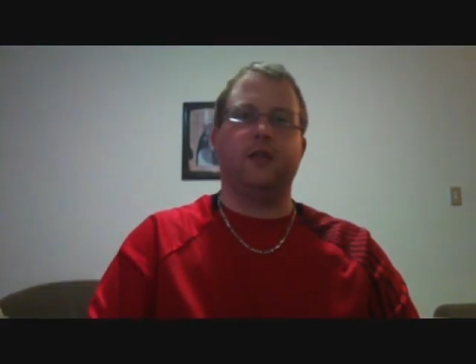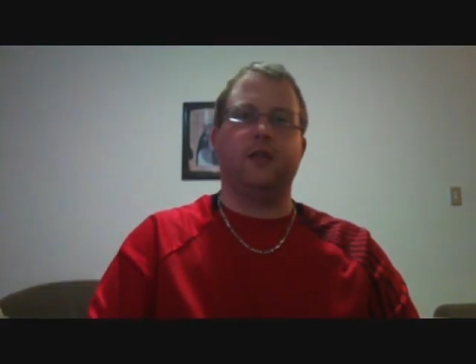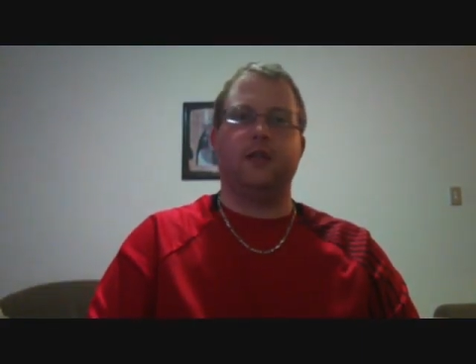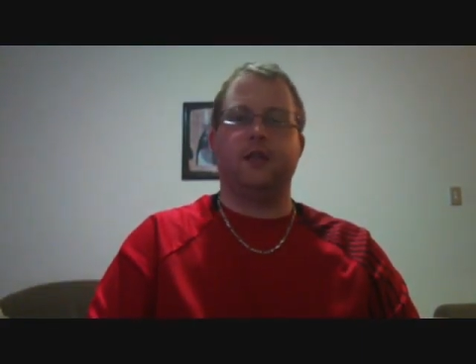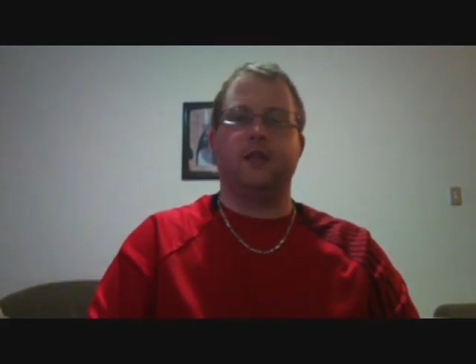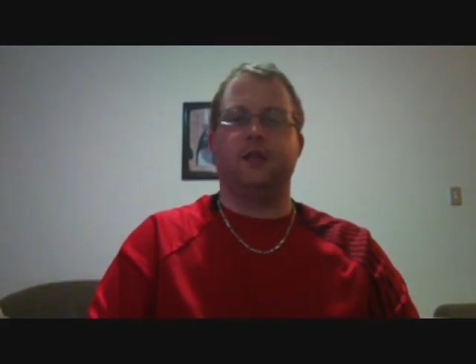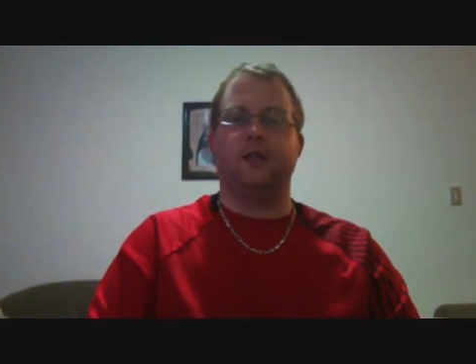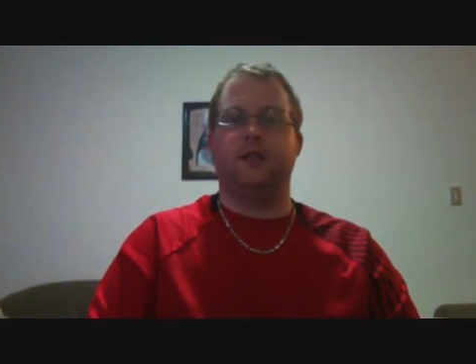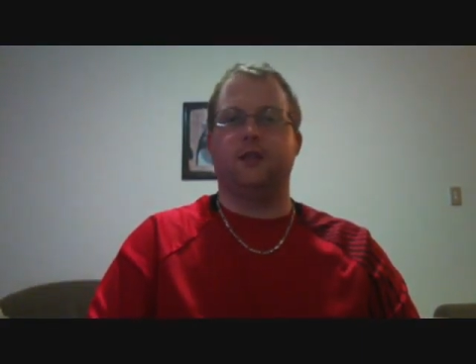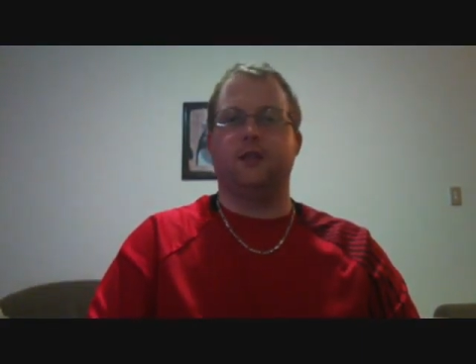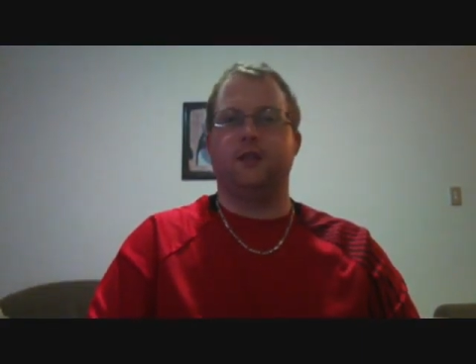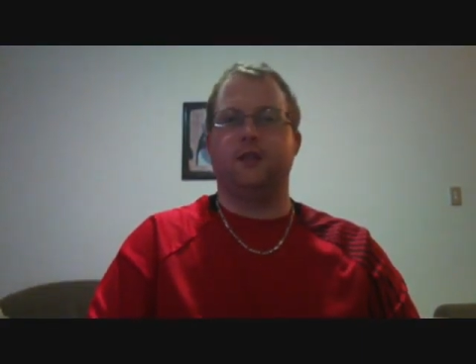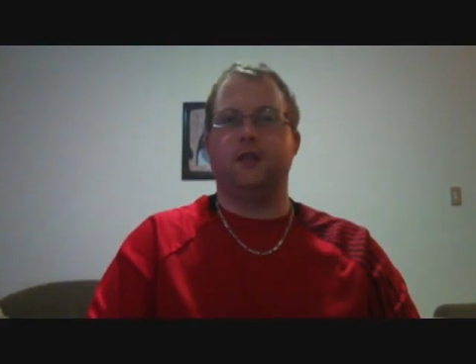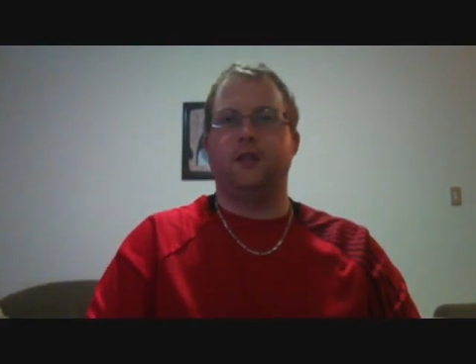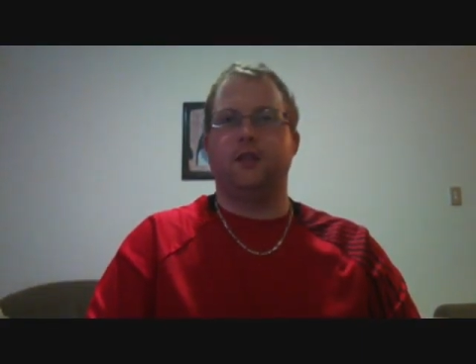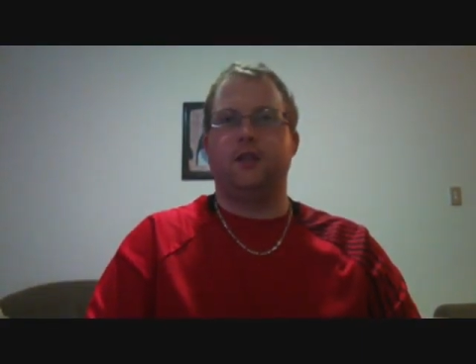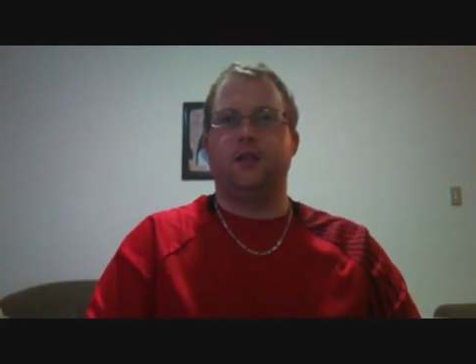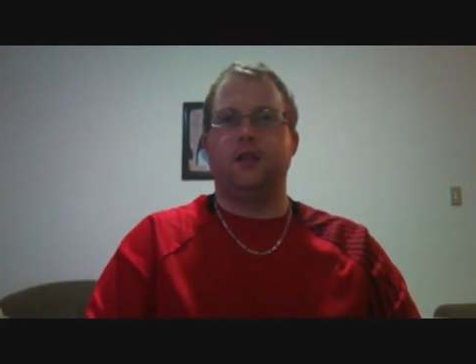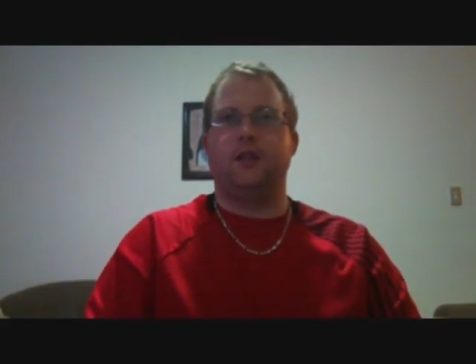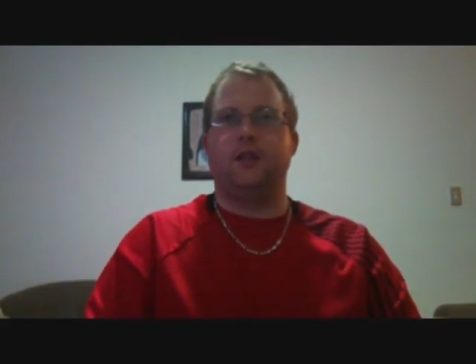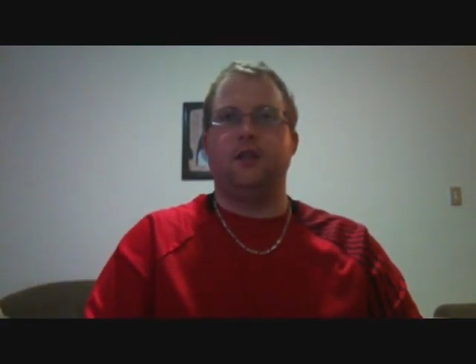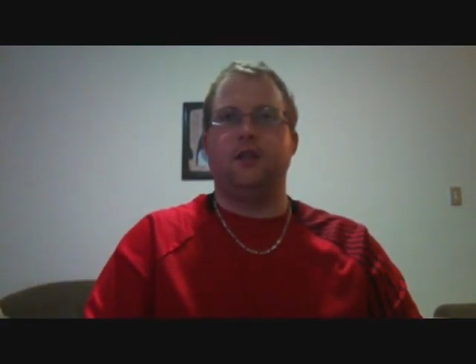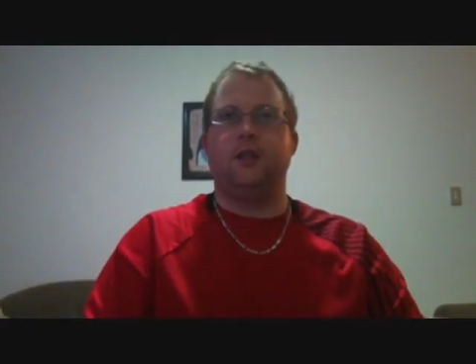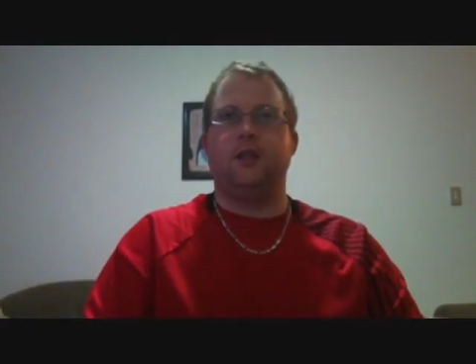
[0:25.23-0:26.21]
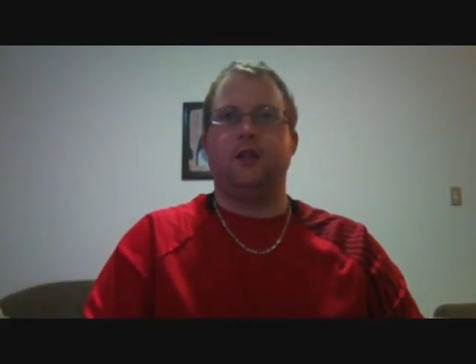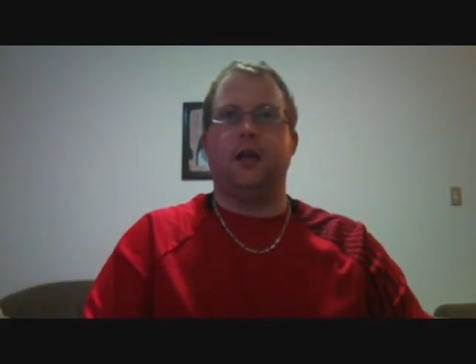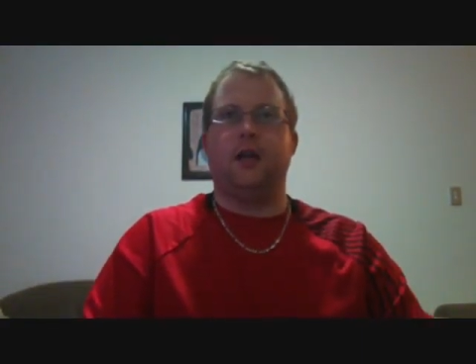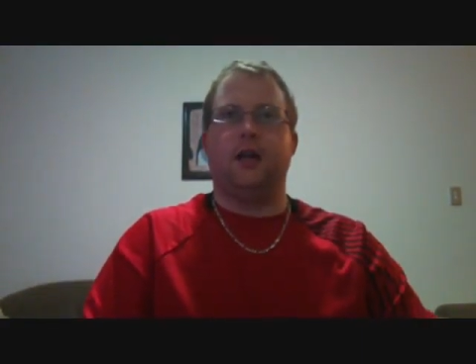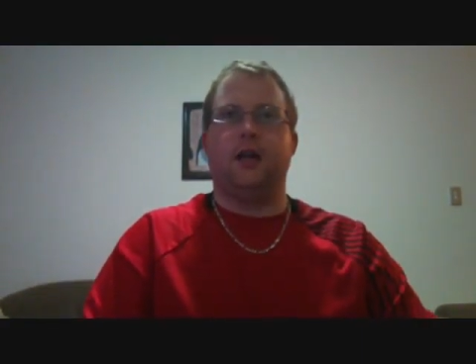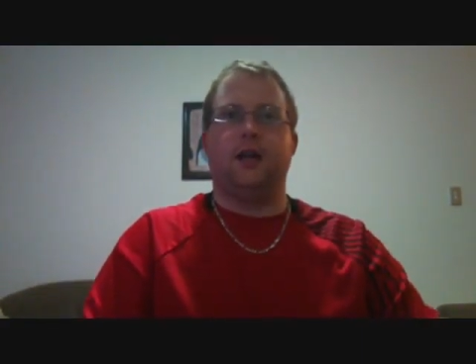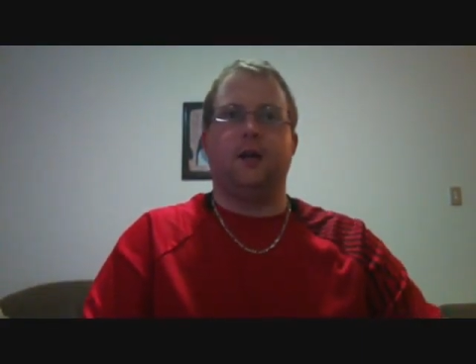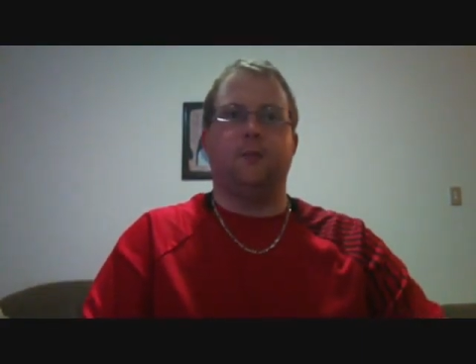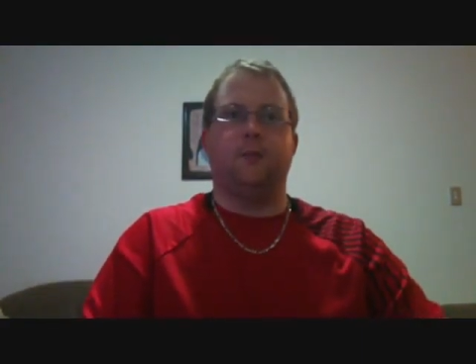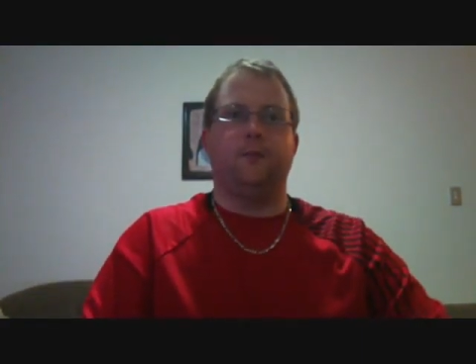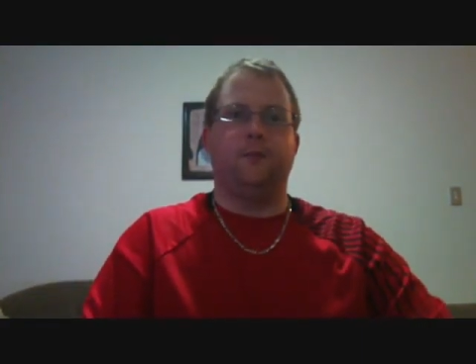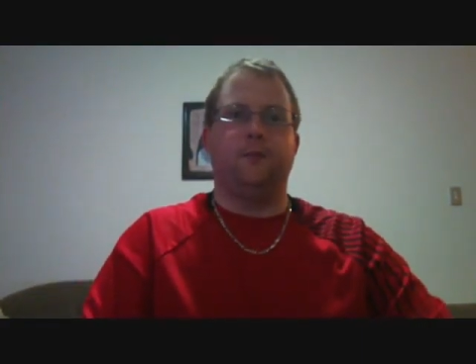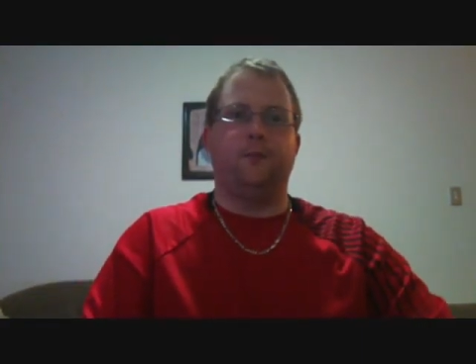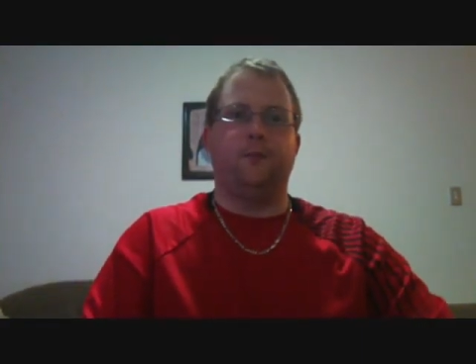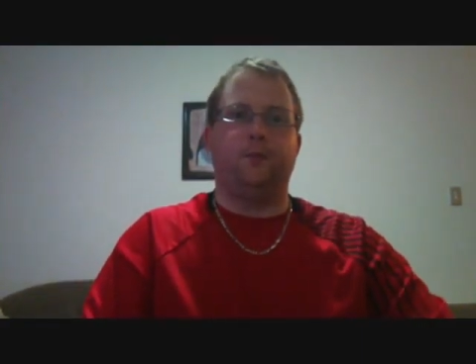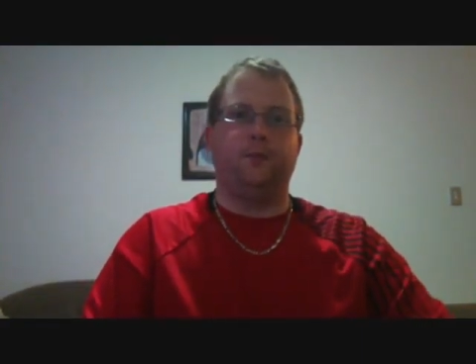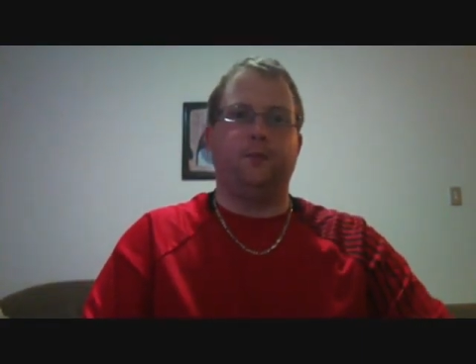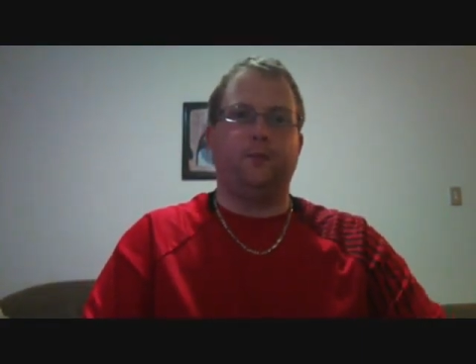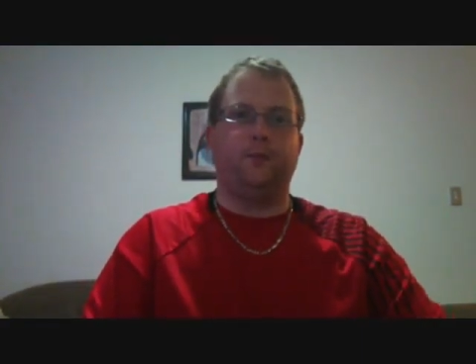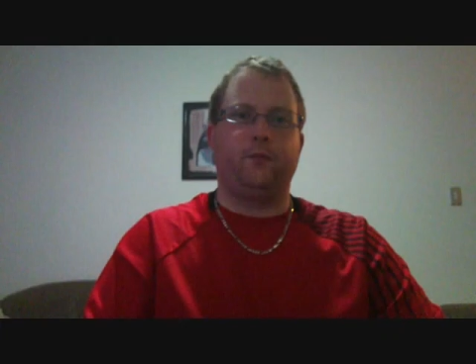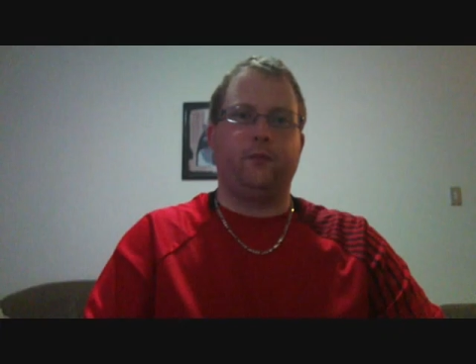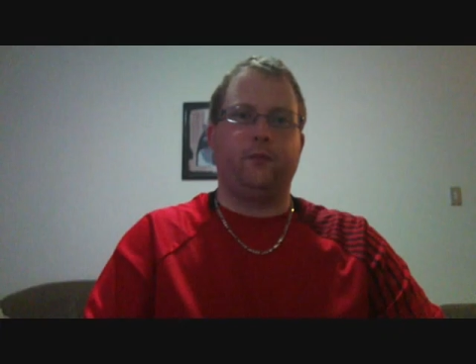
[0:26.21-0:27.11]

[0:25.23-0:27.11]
and um,